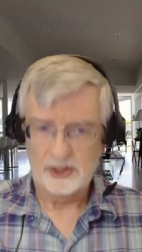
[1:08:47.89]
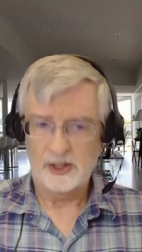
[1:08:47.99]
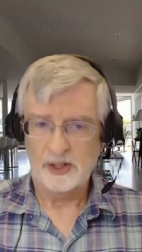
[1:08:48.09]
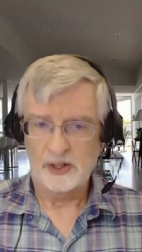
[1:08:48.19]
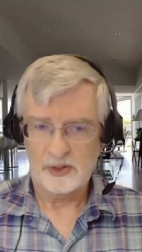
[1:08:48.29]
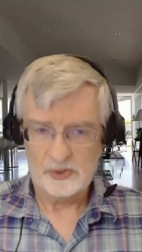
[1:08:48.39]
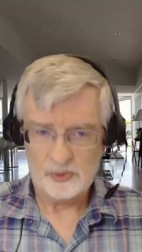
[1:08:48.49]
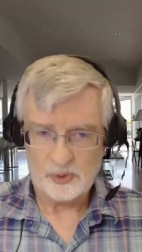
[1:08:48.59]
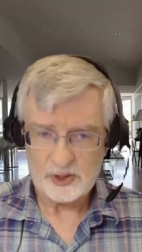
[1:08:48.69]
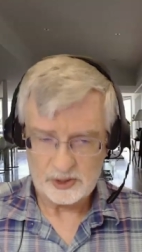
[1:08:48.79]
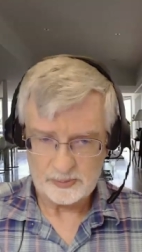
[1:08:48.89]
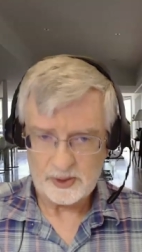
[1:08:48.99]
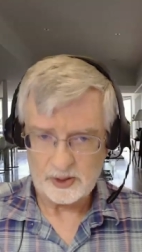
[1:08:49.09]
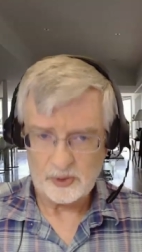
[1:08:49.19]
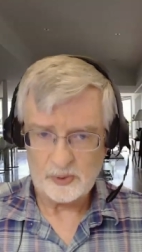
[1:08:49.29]
You know, the sword of the
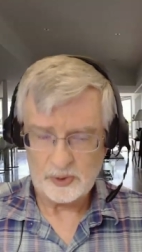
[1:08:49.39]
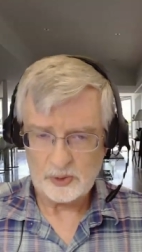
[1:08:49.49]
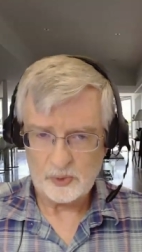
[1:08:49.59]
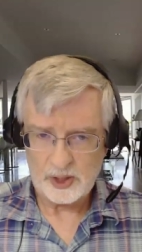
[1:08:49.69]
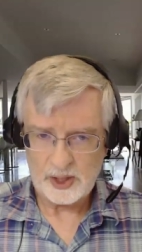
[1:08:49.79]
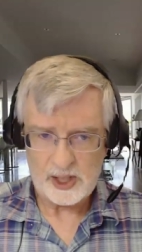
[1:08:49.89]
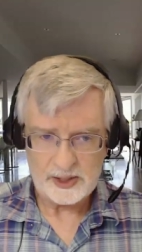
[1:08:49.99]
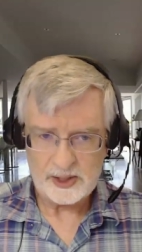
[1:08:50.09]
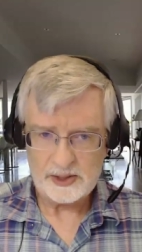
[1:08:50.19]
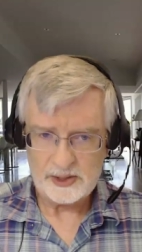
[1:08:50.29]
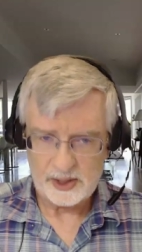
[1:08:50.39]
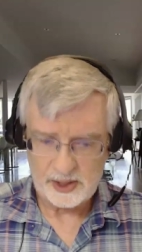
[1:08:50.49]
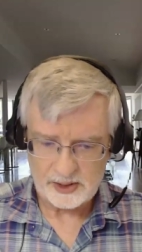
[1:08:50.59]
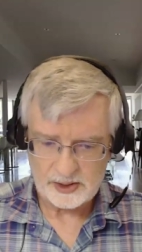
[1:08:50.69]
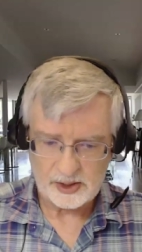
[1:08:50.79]
spirit. You know what the word of God does? It
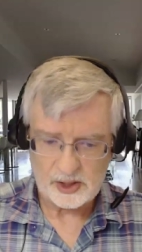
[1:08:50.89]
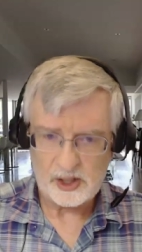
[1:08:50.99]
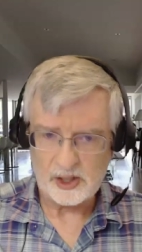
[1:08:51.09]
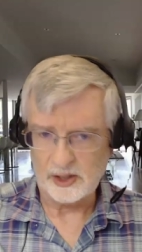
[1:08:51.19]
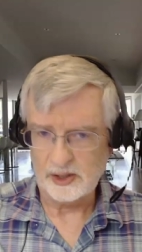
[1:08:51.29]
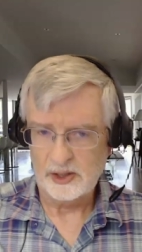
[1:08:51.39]
cuts the heart.